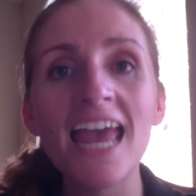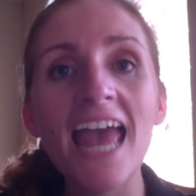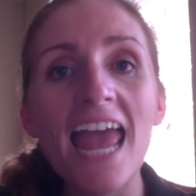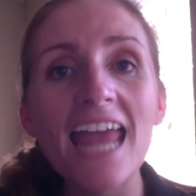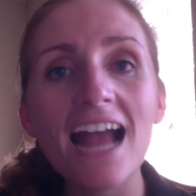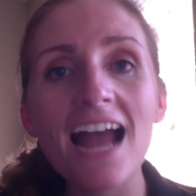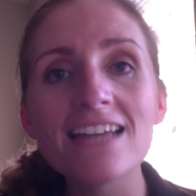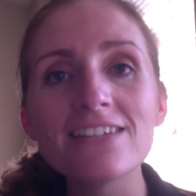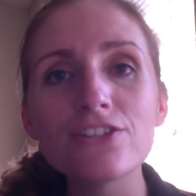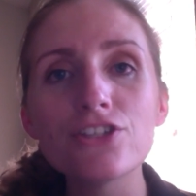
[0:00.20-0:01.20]
Hey
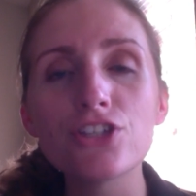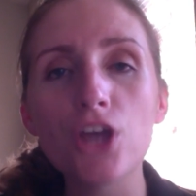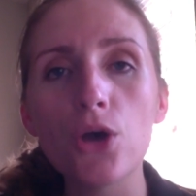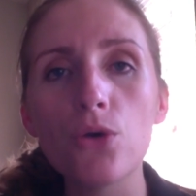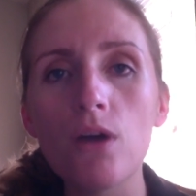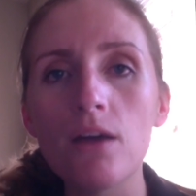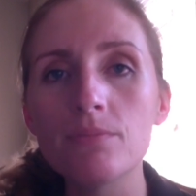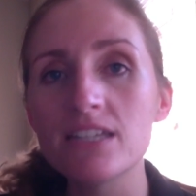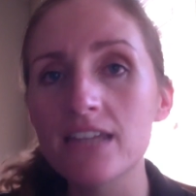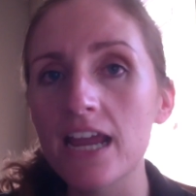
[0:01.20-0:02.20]
guys, so
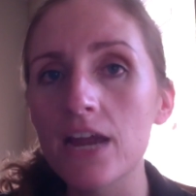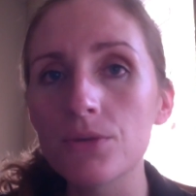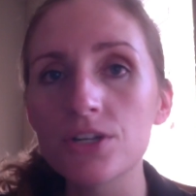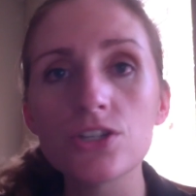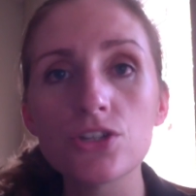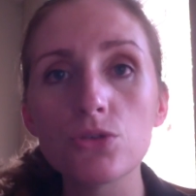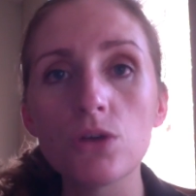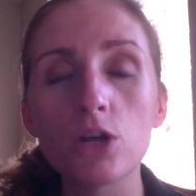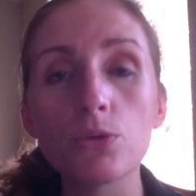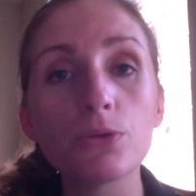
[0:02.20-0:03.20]
today I wanted to do
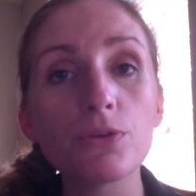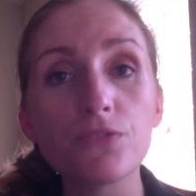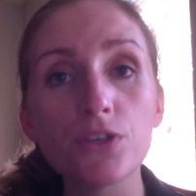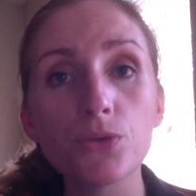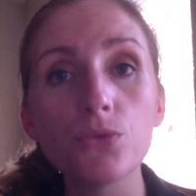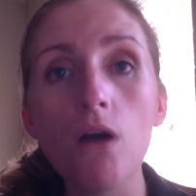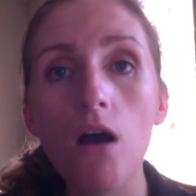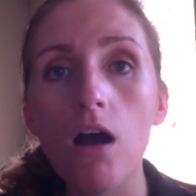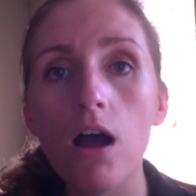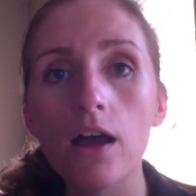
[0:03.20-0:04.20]
a quick review
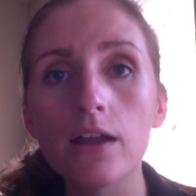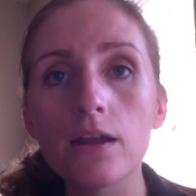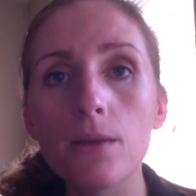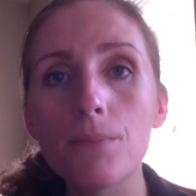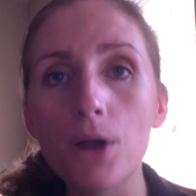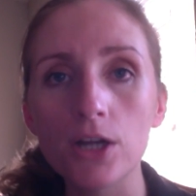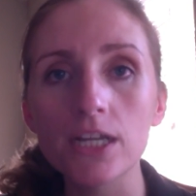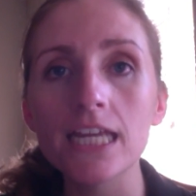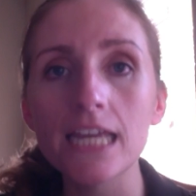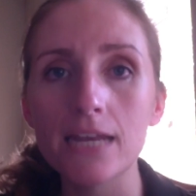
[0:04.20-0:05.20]
on
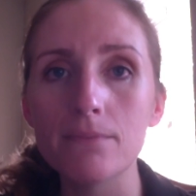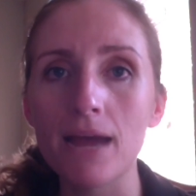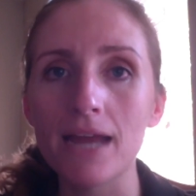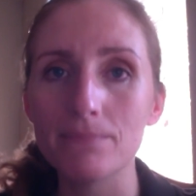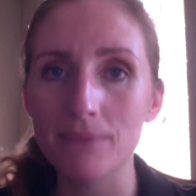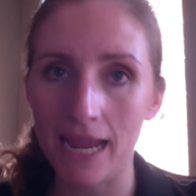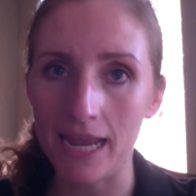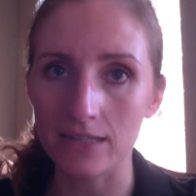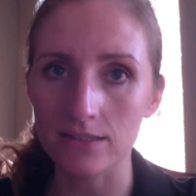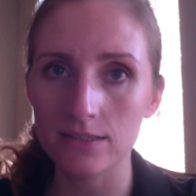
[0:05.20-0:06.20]
Party in My
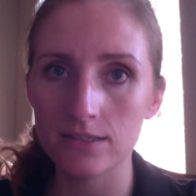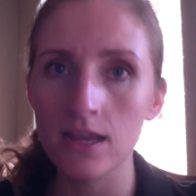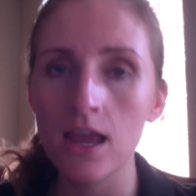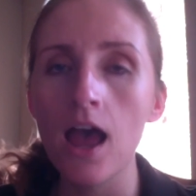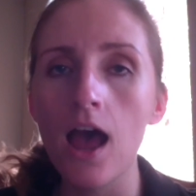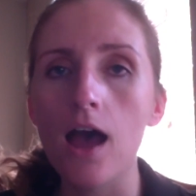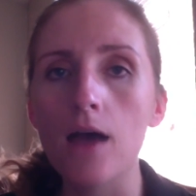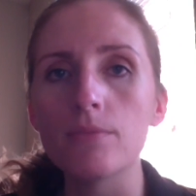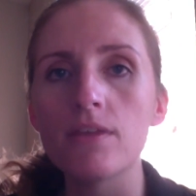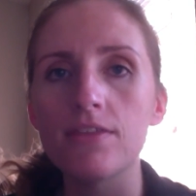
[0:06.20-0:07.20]
Pants.
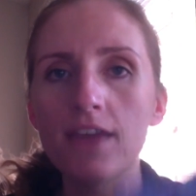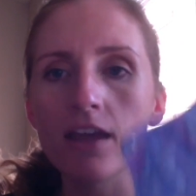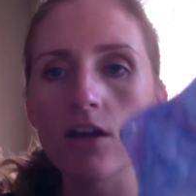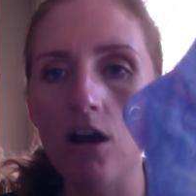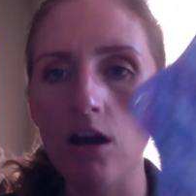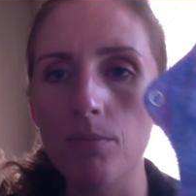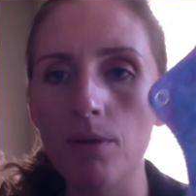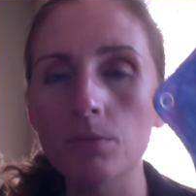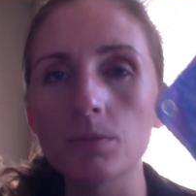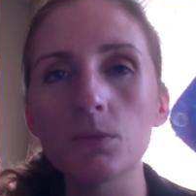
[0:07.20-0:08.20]
They are
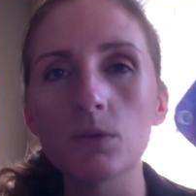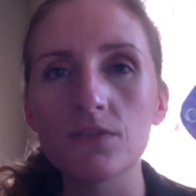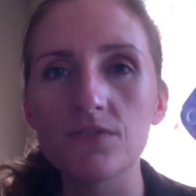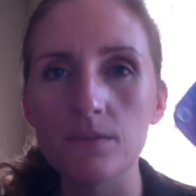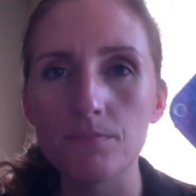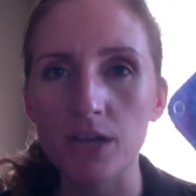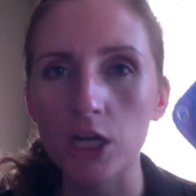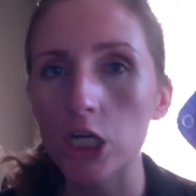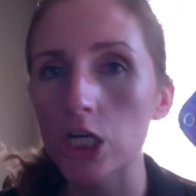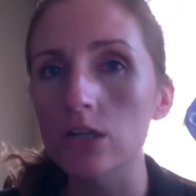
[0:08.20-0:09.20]
probably one of the
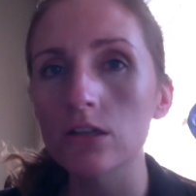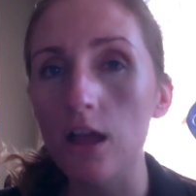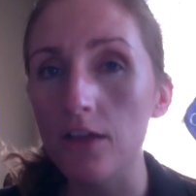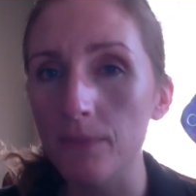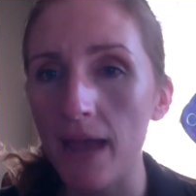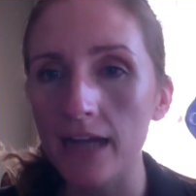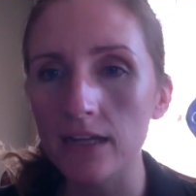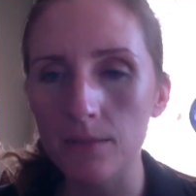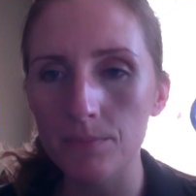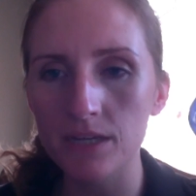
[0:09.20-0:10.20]
bigger cloth pad
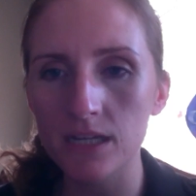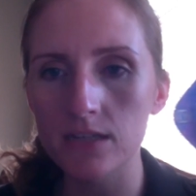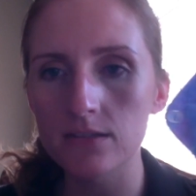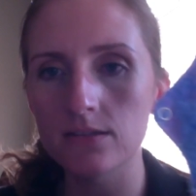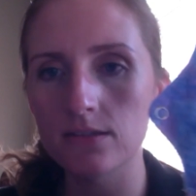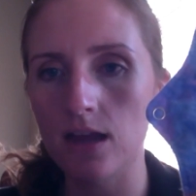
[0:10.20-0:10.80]
companies